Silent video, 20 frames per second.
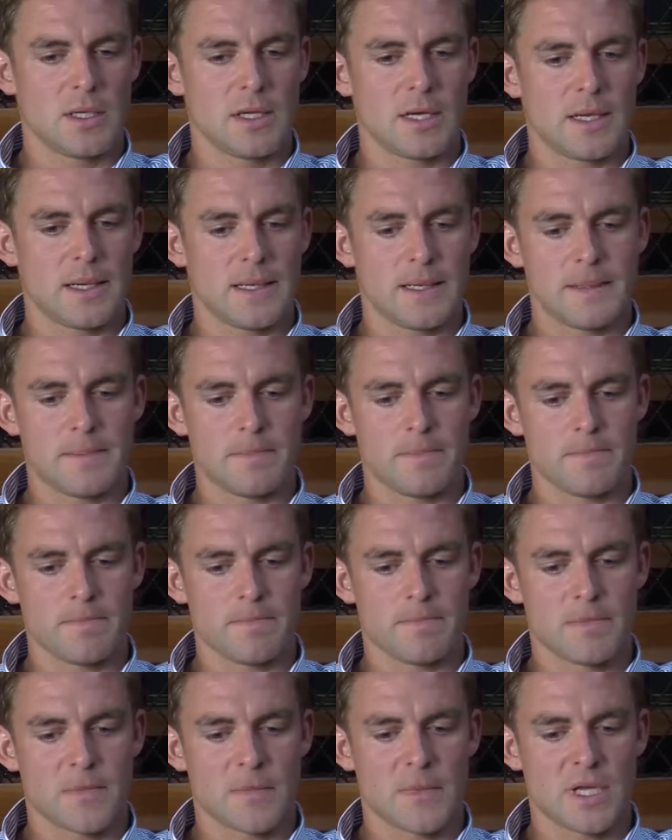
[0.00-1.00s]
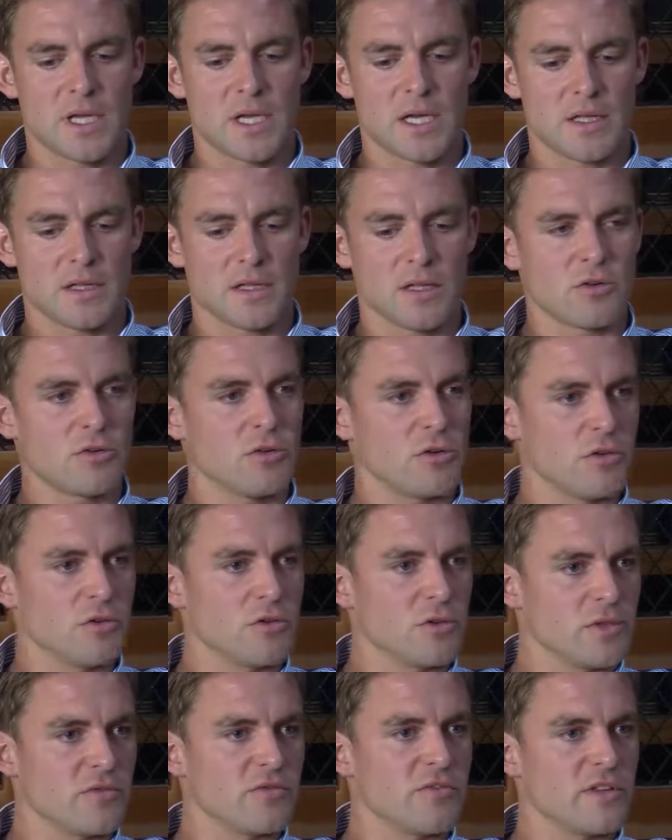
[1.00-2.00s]
And the crew
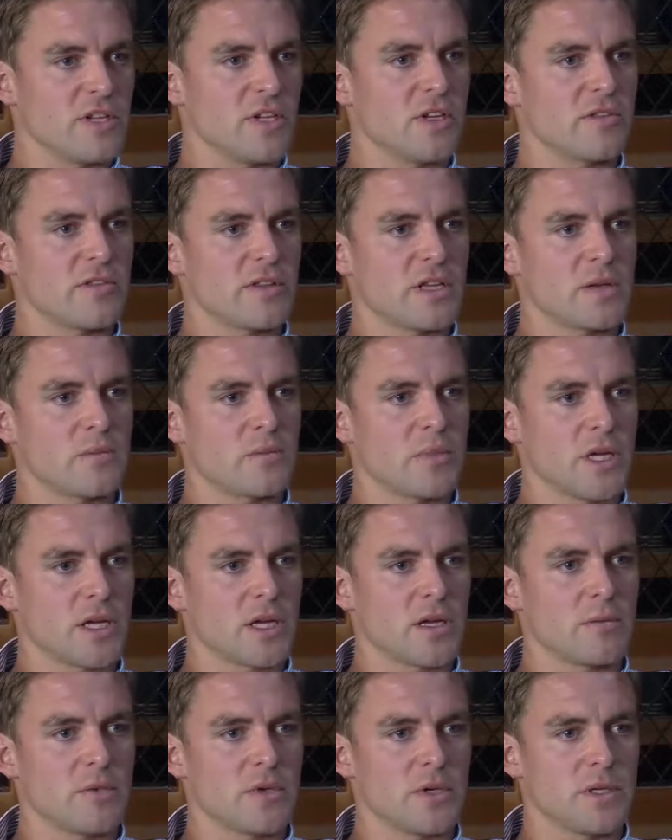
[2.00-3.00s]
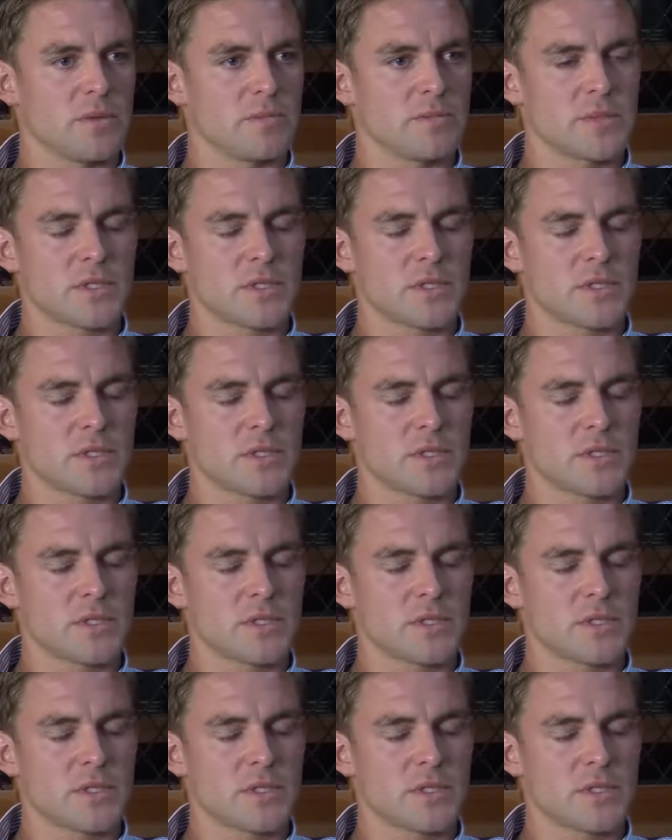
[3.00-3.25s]
can feed off that and pick up on it.